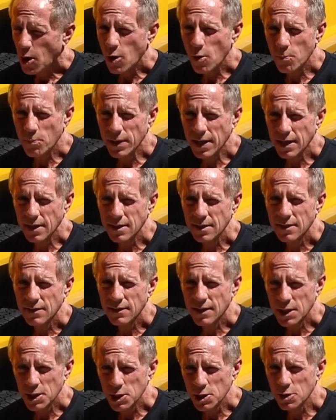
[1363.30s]
hoping
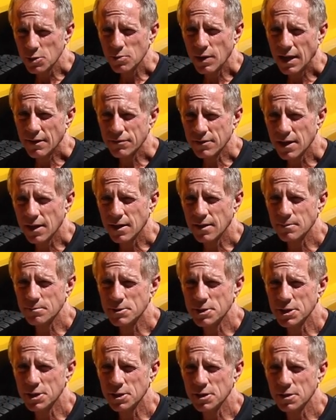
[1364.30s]
that you have come
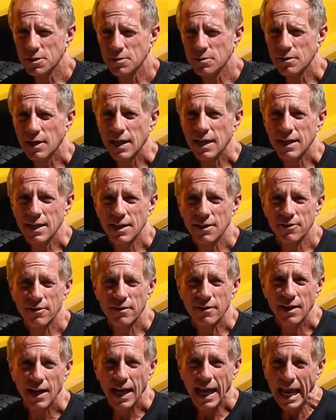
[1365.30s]
to
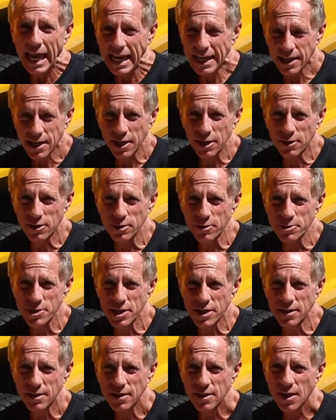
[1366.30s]
either a
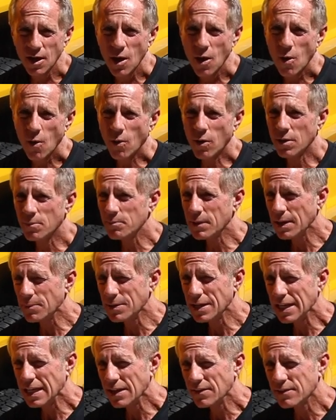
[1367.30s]
conclusion or
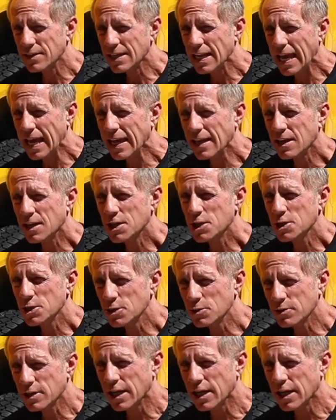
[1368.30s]
maybe even a new